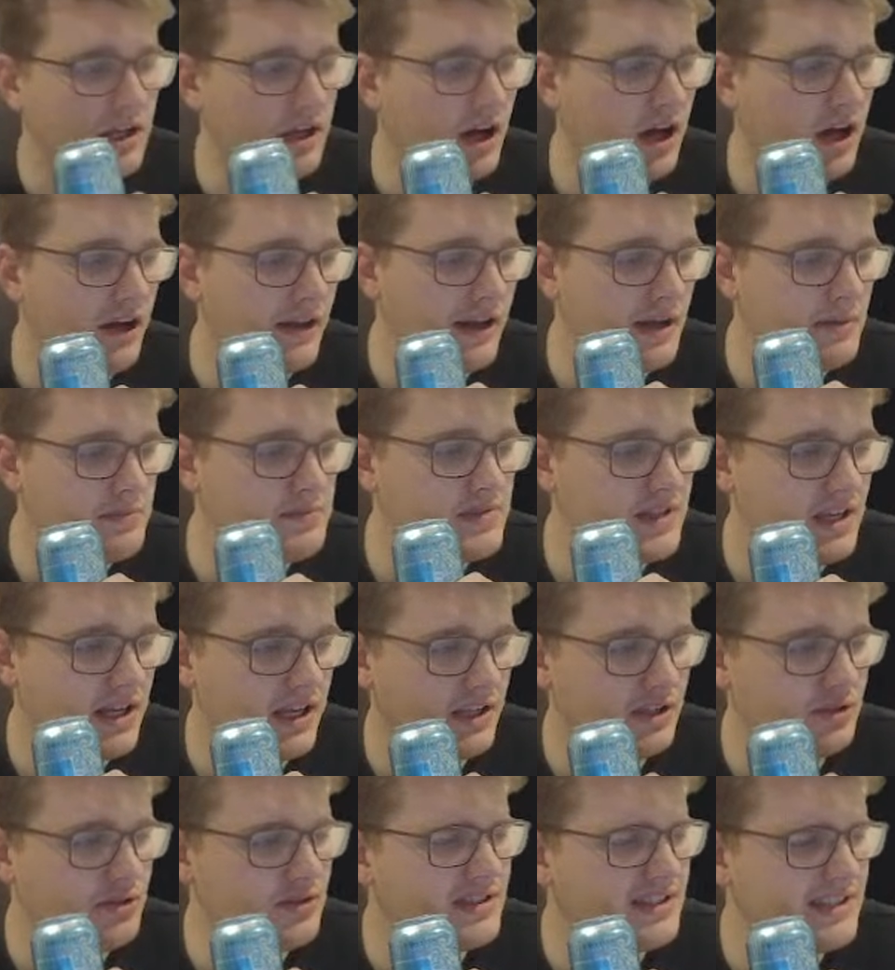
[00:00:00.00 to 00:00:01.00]
God,
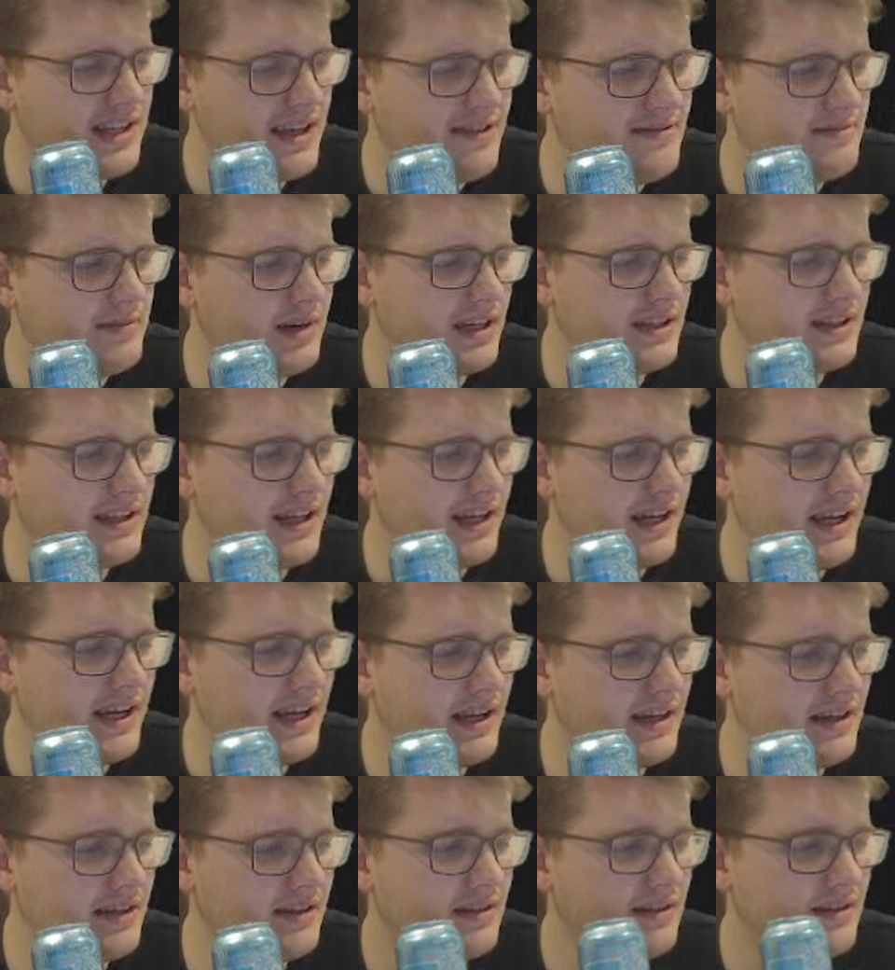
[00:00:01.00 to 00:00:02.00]
IPSEC, you'd save my
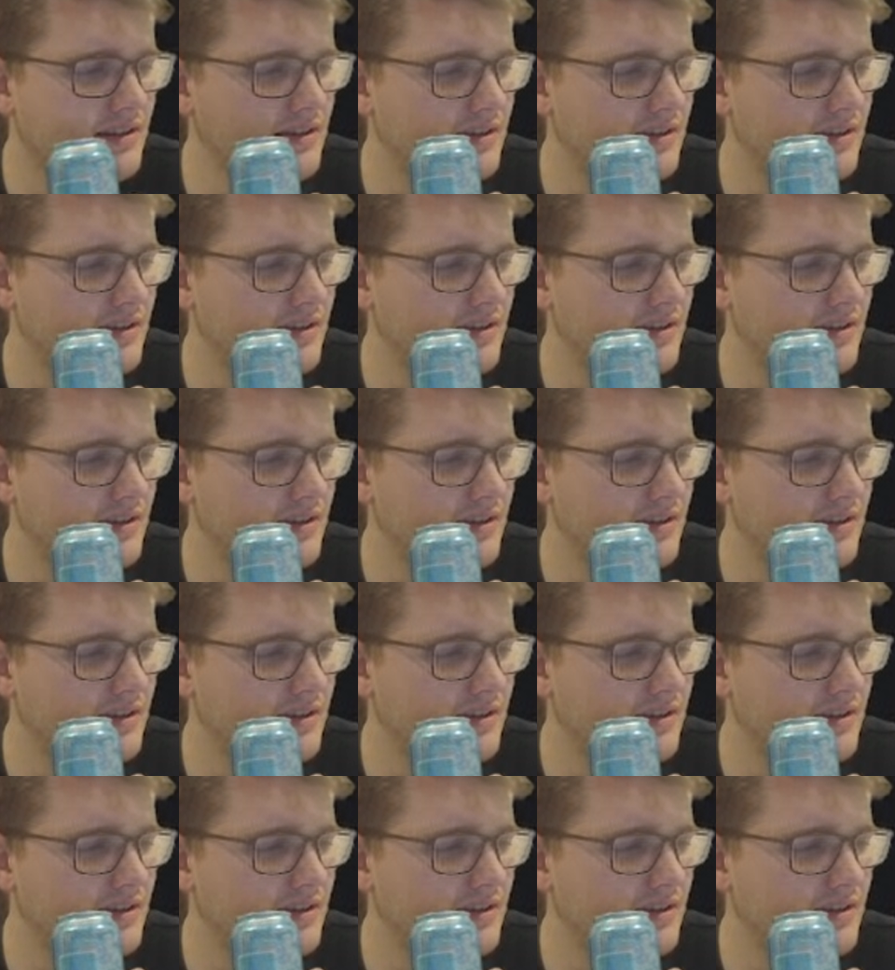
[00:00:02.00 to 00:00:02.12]
day.